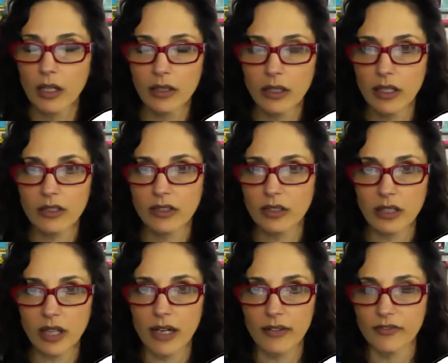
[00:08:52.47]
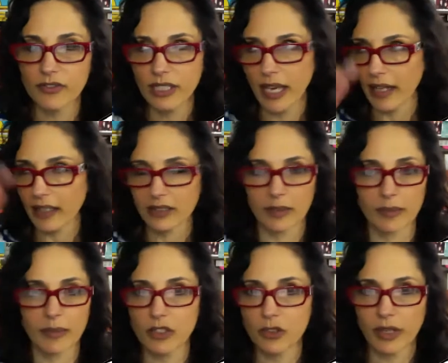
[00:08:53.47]
That's a lot of text. I
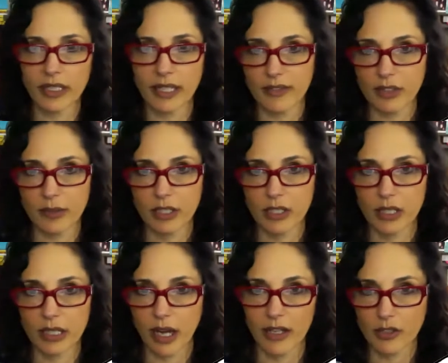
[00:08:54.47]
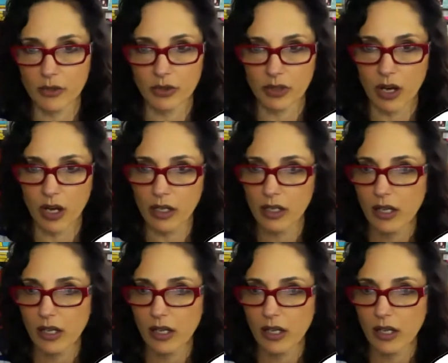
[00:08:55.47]
mean, it's great to have somebody to guide you along.